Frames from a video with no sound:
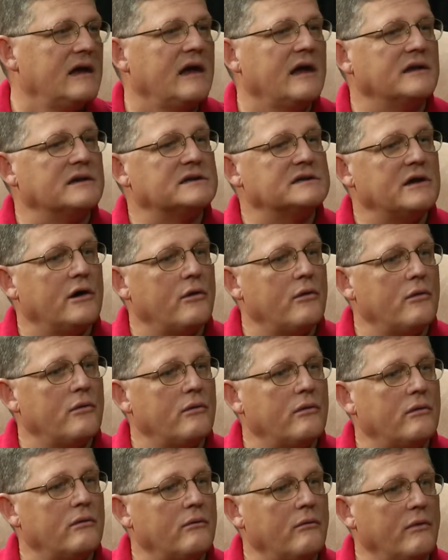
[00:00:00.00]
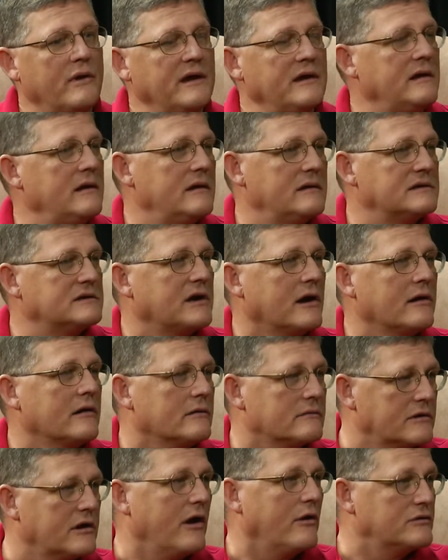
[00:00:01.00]
And so we in
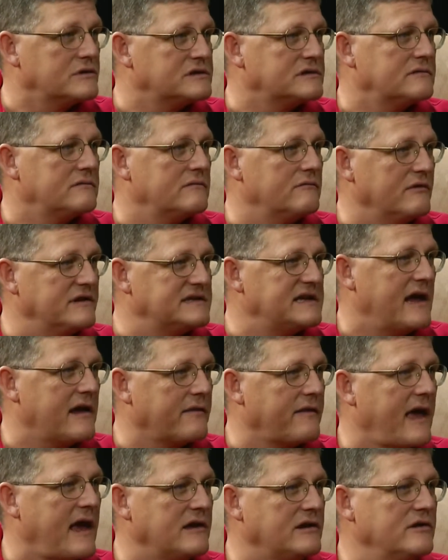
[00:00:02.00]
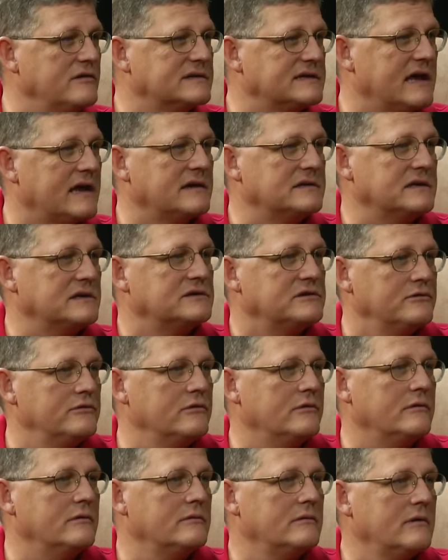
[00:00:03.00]
turn we take that and use that as a
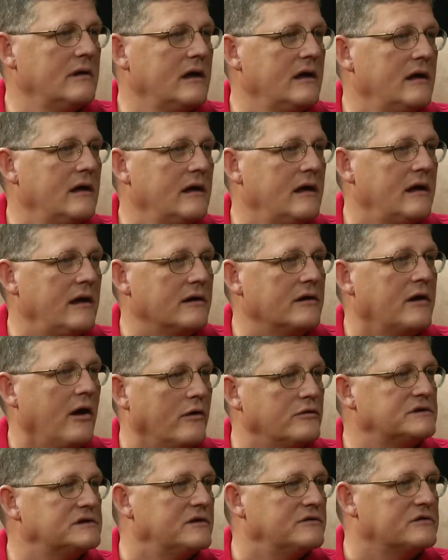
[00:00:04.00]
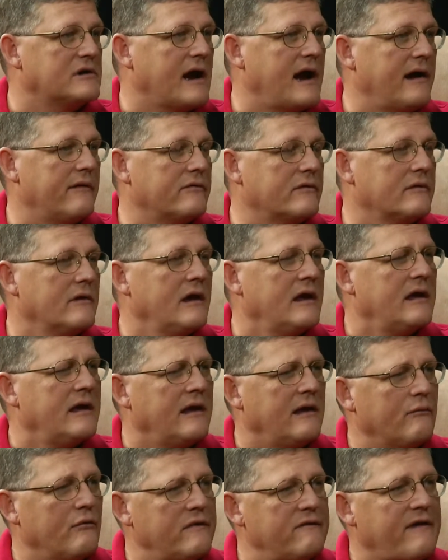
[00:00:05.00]
tool and coach the driver.
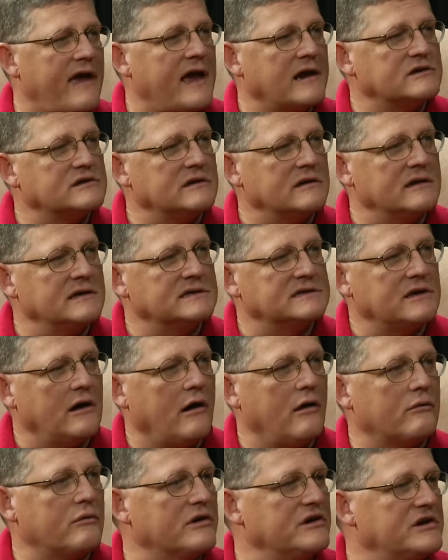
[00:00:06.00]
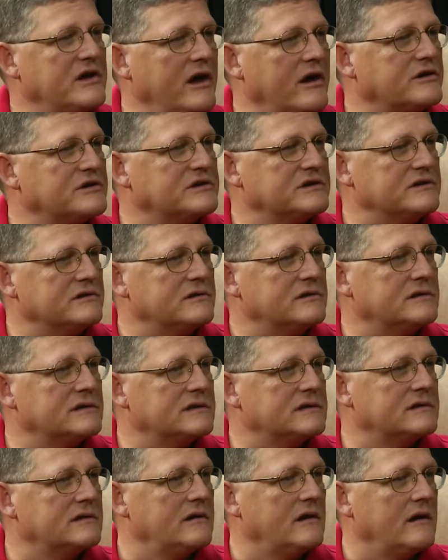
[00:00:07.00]
And we've actually saw
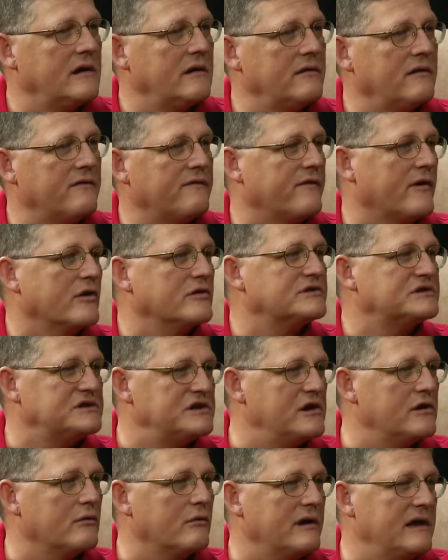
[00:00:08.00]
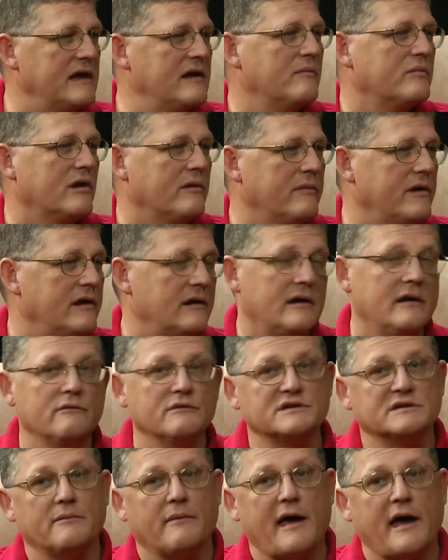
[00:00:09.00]
reductions the first year we implemented. It
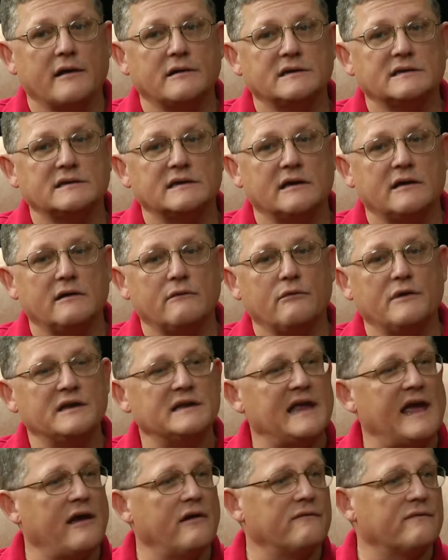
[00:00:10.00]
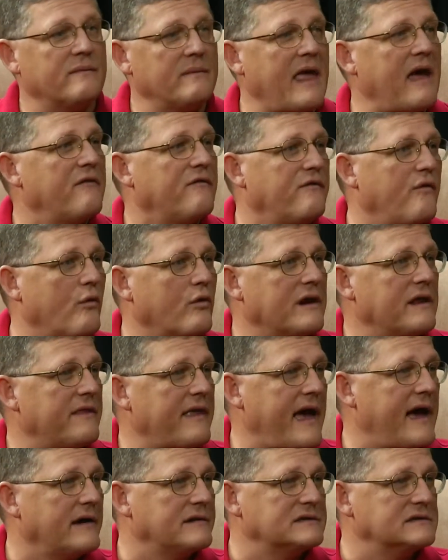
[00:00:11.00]
was about went down from that
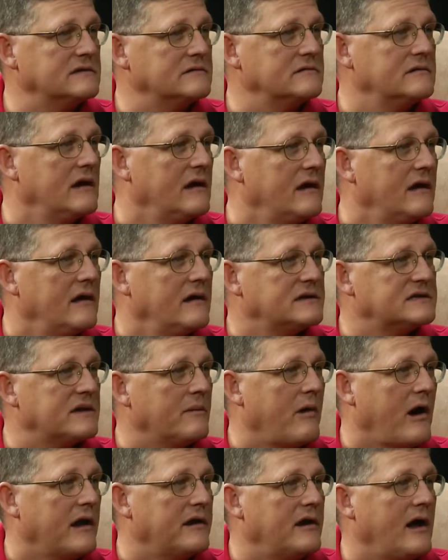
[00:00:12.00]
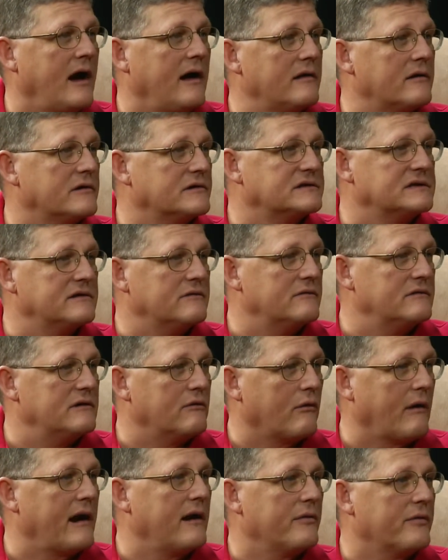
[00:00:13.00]
$40,000 some odd dollar to
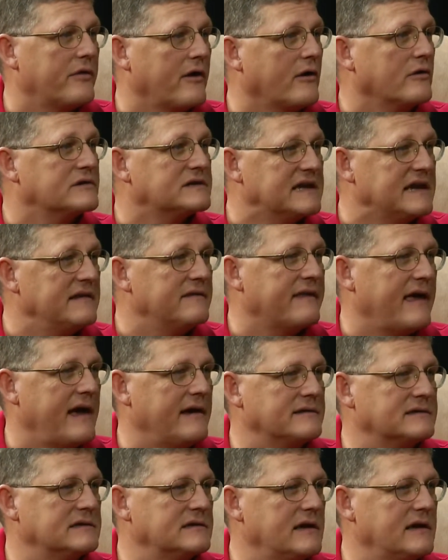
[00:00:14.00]
around $13,000.